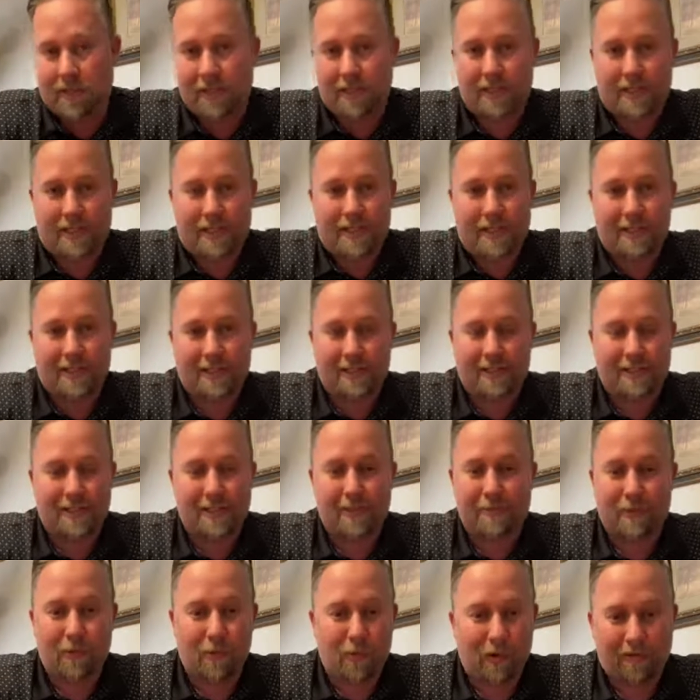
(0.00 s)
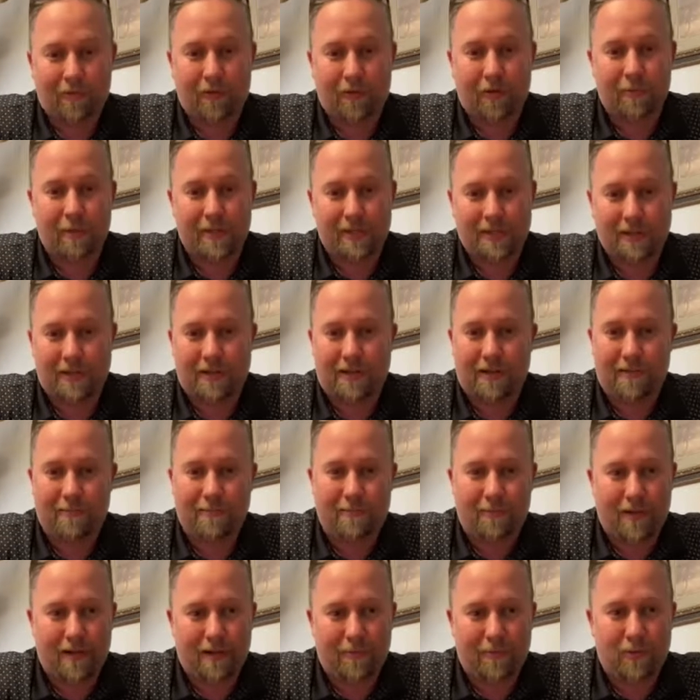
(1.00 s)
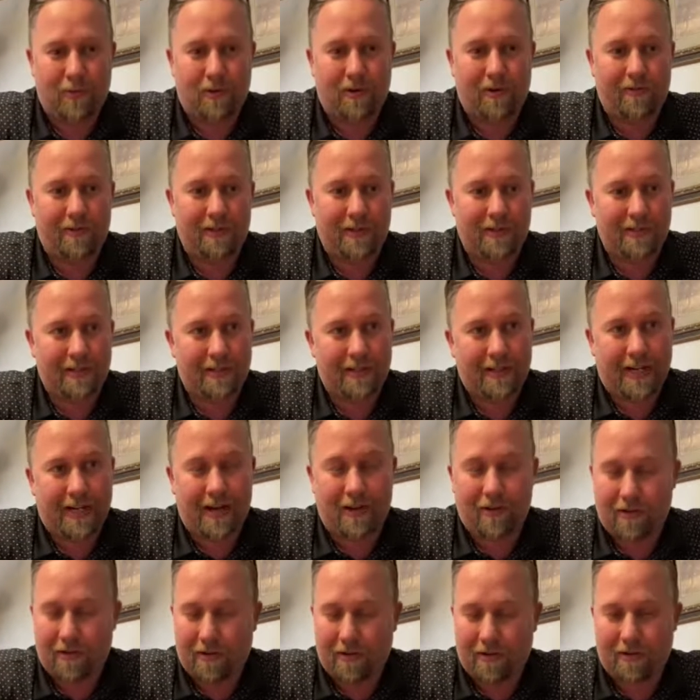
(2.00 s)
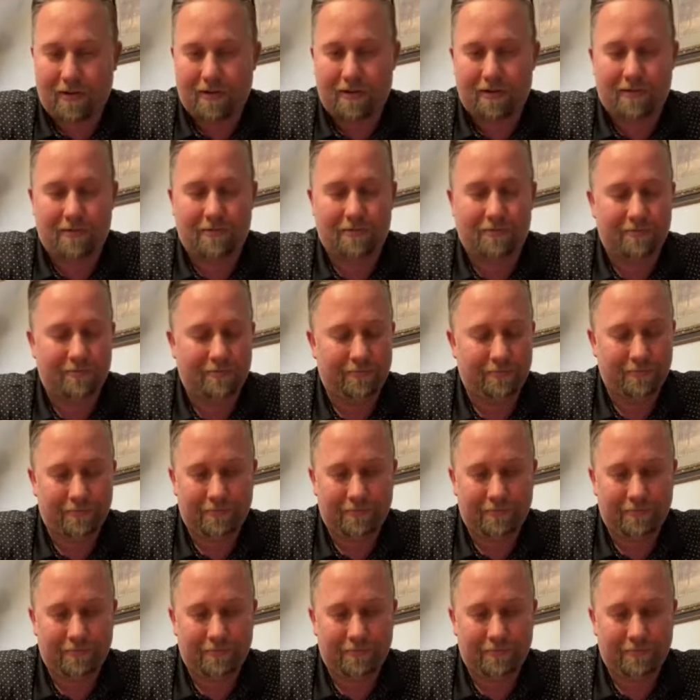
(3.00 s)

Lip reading: It just doesn't seem to work for me. So I'm more of a cow call,